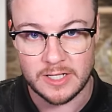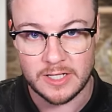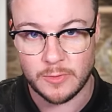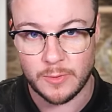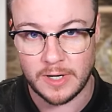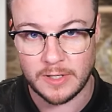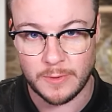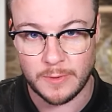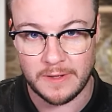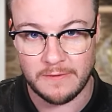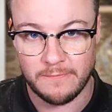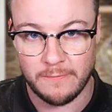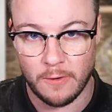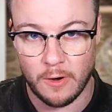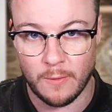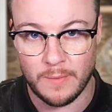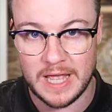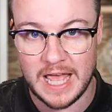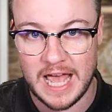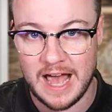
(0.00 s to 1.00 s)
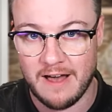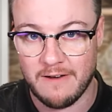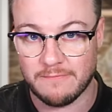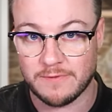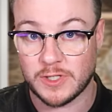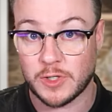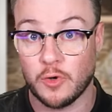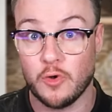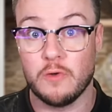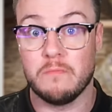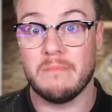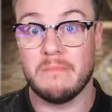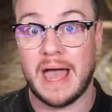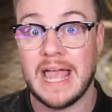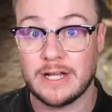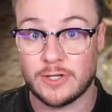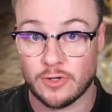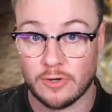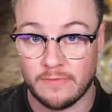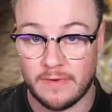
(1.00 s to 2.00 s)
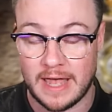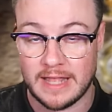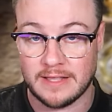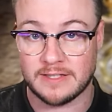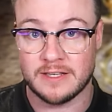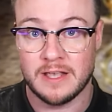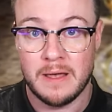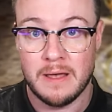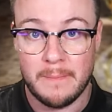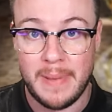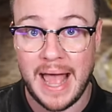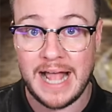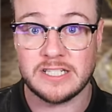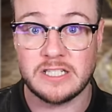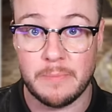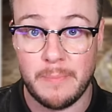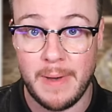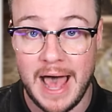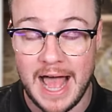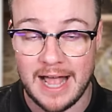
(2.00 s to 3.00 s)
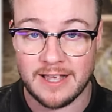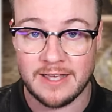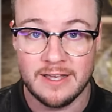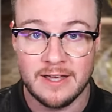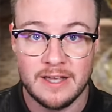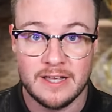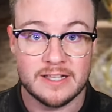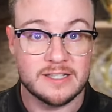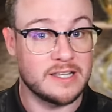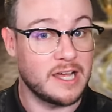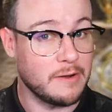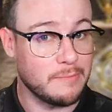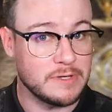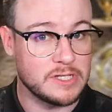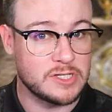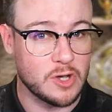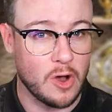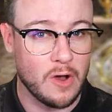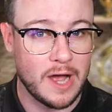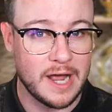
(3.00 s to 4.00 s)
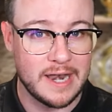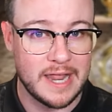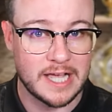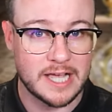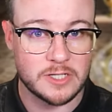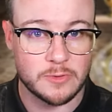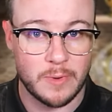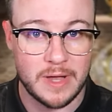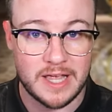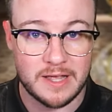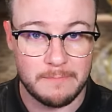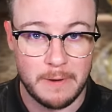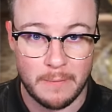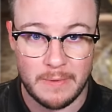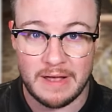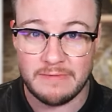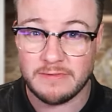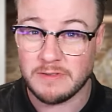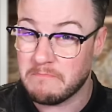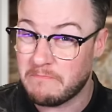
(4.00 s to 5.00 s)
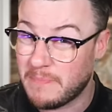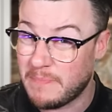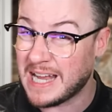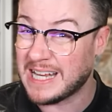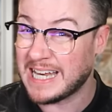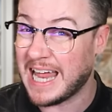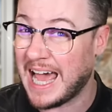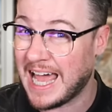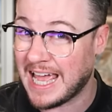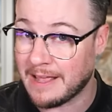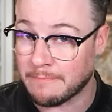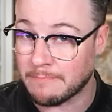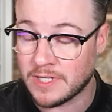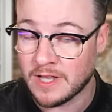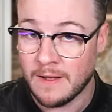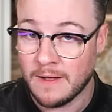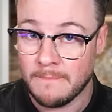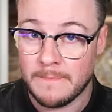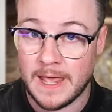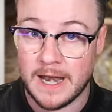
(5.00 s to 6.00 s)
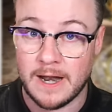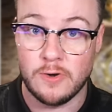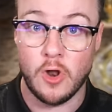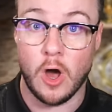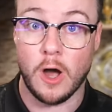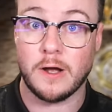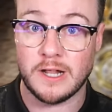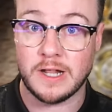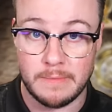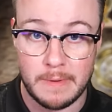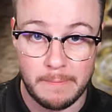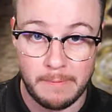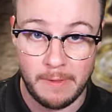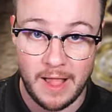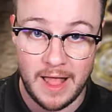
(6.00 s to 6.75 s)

in twenty twenty-four, we have two major events back-to-back, starting with Doha next week, but we have some big names that are not going to be